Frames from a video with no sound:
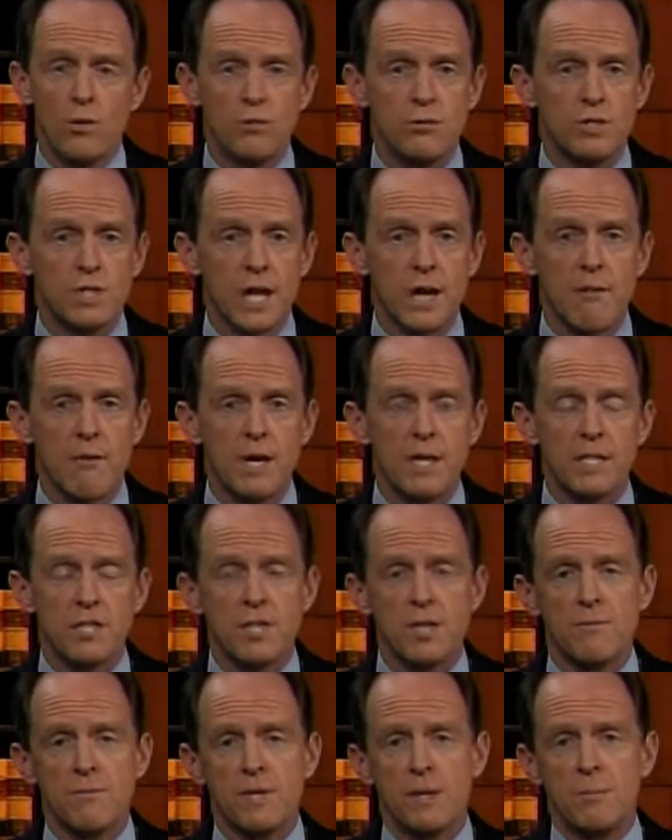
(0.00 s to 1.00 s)
new
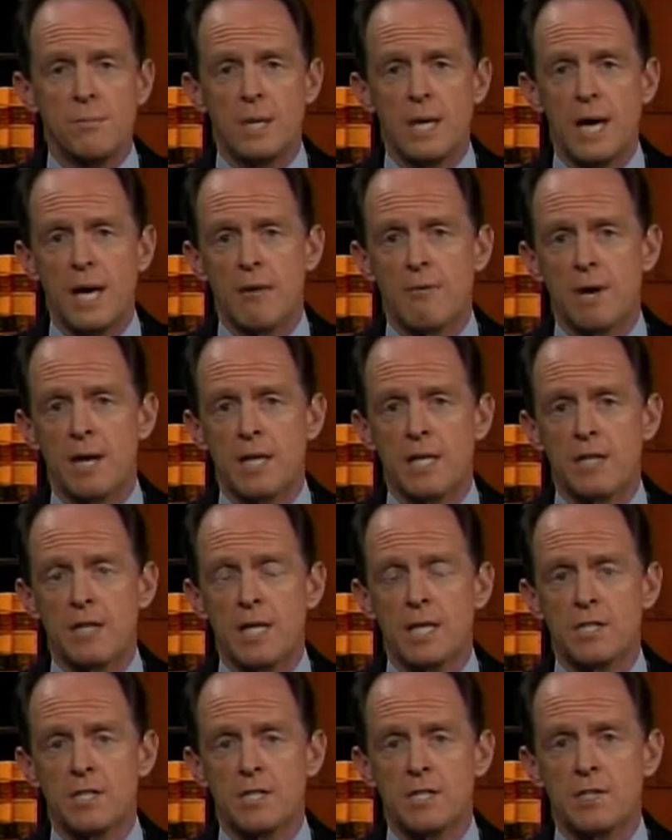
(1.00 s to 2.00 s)
generation of EPA
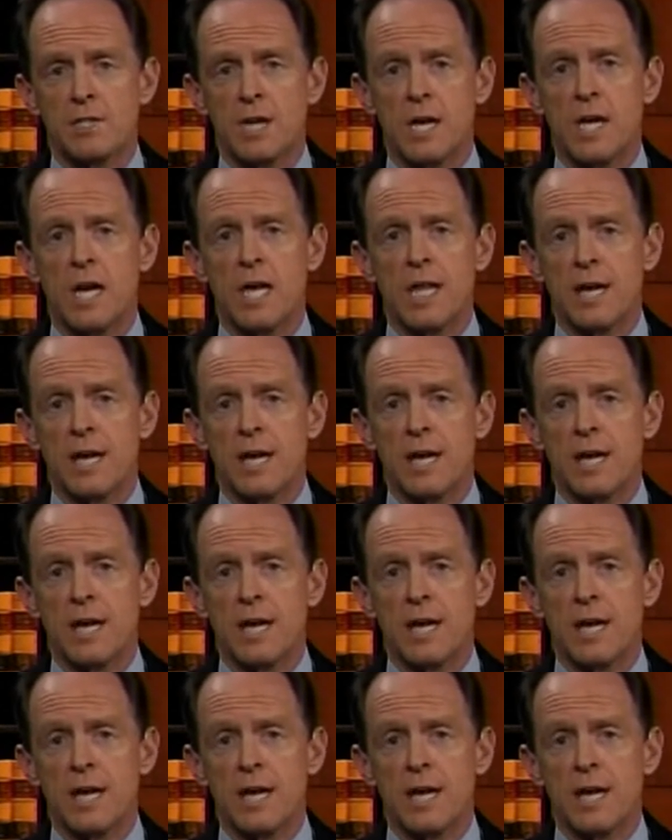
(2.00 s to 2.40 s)
regulations.